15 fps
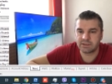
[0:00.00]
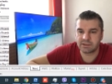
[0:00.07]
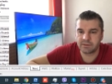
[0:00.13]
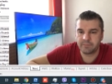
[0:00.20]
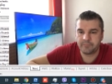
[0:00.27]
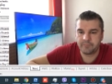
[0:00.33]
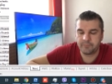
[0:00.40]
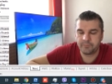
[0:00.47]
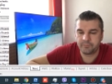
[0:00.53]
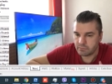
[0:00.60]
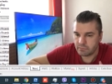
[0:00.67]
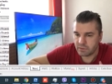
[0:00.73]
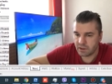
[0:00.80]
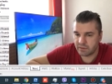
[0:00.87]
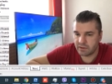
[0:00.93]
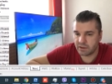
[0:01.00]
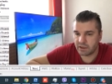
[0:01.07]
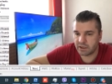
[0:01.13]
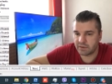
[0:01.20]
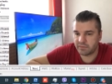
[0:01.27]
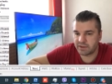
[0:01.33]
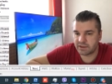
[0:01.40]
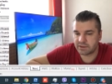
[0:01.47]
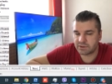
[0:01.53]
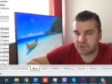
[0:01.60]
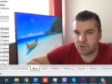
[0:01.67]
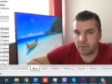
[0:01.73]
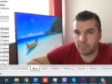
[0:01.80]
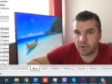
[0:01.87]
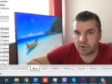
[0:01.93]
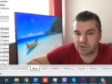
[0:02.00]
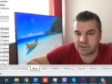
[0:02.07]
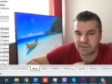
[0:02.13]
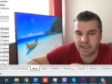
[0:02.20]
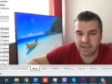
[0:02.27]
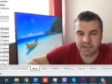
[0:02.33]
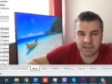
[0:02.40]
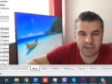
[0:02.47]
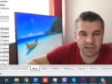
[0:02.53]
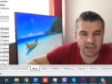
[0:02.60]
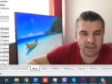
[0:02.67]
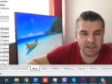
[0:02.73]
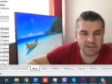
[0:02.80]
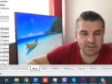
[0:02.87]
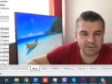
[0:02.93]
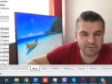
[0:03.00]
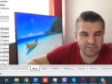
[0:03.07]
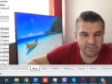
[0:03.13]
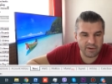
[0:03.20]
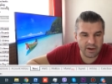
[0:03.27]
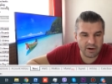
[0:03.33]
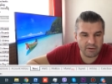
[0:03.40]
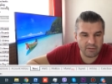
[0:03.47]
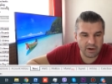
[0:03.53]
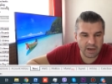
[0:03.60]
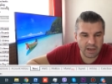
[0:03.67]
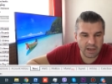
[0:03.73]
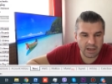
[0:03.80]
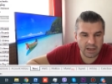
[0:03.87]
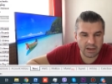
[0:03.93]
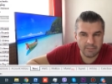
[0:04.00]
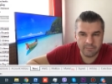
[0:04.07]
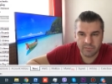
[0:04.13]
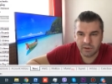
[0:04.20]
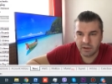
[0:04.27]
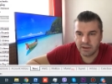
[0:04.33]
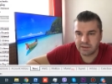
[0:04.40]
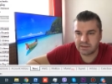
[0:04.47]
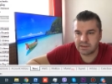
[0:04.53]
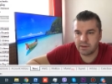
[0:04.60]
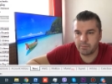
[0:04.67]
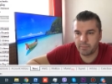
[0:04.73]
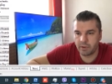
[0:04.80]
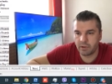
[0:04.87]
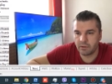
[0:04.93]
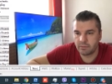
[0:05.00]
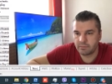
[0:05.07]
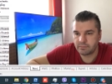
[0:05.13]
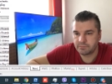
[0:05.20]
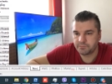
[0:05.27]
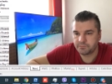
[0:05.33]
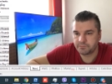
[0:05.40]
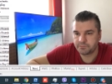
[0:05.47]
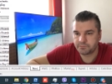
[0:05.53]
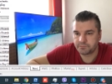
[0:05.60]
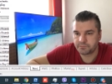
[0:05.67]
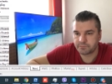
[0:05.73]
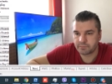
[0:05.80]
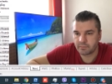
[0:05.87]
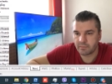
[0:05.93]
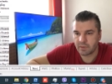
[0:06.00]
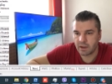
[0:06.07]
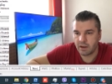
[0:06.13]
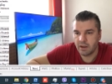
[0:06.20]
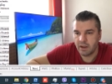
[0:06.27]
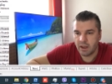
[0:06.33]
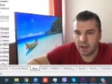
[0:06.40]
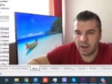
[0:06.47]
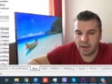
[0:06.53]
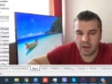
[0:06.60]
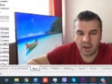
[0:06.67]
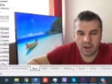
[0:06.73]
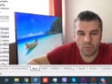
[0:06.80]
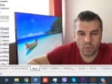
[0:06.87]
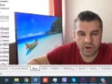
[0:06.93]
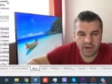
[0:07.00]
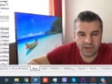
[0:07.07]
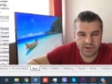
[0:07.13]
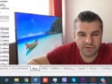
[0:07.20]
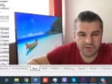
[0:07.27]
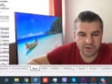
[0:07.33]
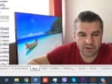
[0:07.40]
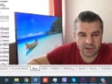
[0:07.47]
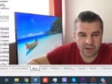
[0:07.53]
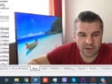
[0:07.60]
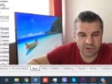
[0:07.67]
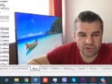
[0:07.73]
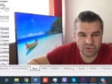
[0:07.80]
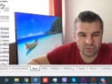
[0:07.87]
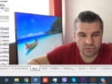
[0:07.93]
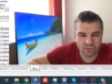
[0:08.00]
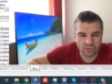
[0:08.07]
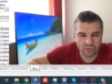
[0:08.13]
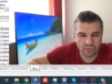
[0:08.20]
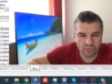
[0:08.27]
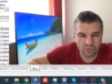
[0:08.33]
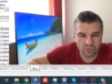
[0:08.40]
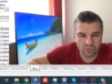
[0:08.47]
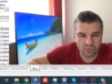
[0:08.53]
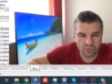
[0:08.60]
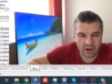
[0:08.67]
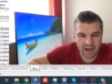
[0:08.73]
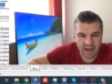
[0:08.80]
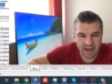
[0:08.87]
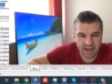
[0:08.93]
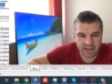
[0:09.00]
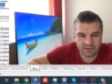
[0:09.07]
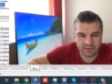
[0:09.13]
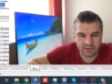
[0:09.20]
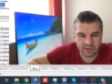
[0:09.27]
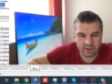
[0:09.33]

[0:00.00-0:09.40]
it? The stop loss setting is very simple. We need to add